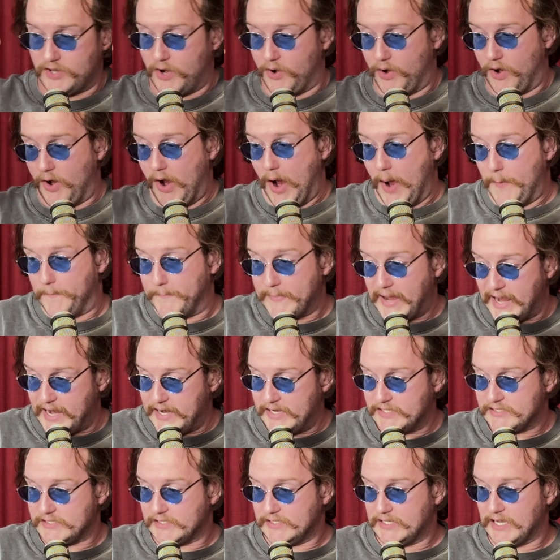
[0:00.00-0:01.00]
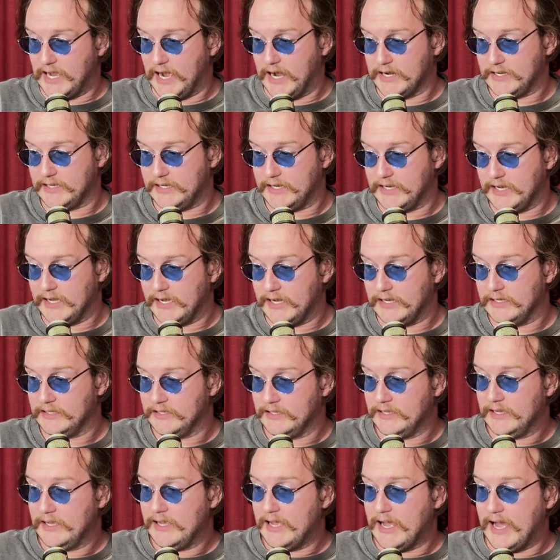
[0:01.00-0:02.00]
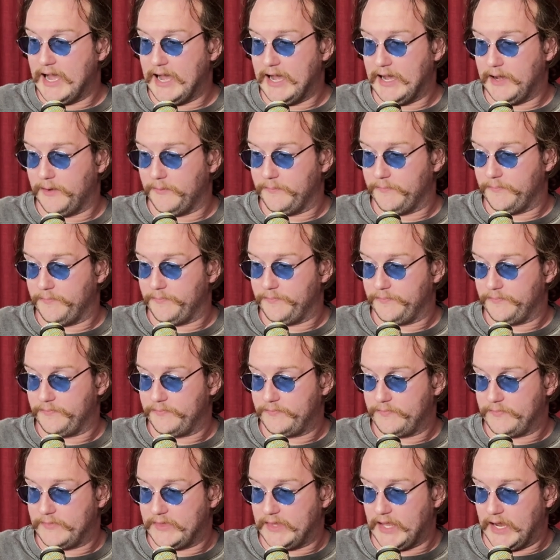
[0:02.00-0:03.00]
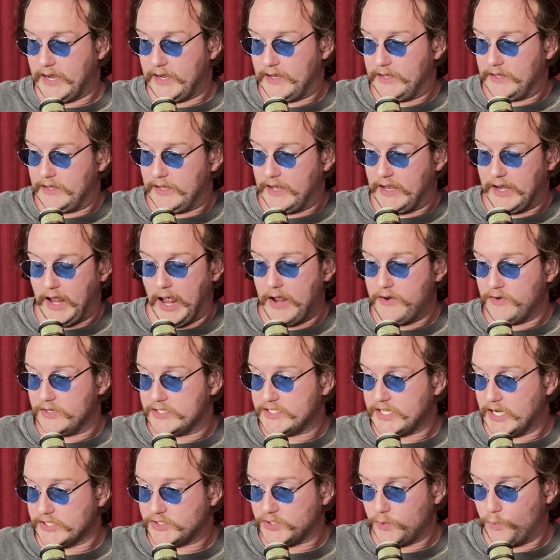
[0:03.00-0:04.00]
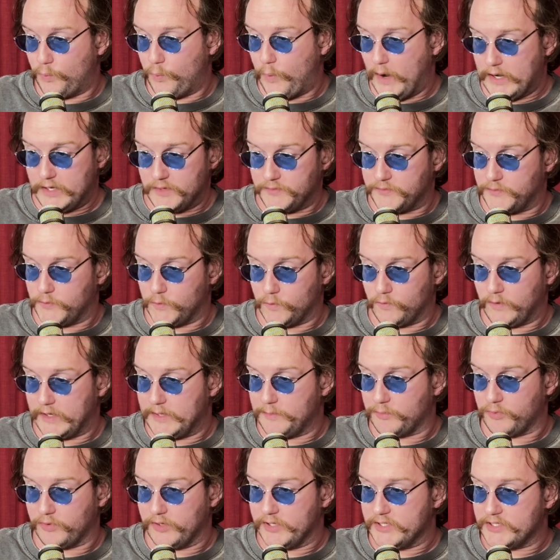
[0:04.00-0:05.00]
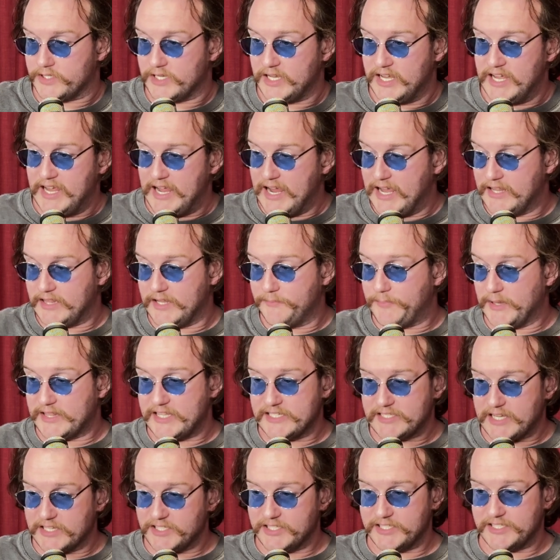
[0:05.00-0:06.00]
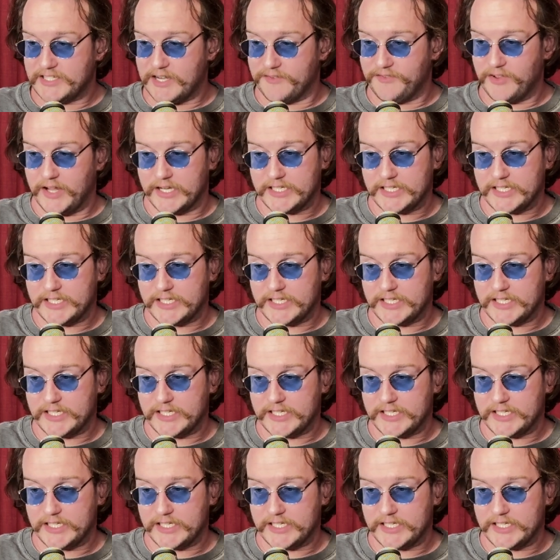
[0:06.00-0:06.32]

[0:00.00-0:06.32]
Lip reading: So amazing card in here. It's such a wonderful reprint. But there's actually stuff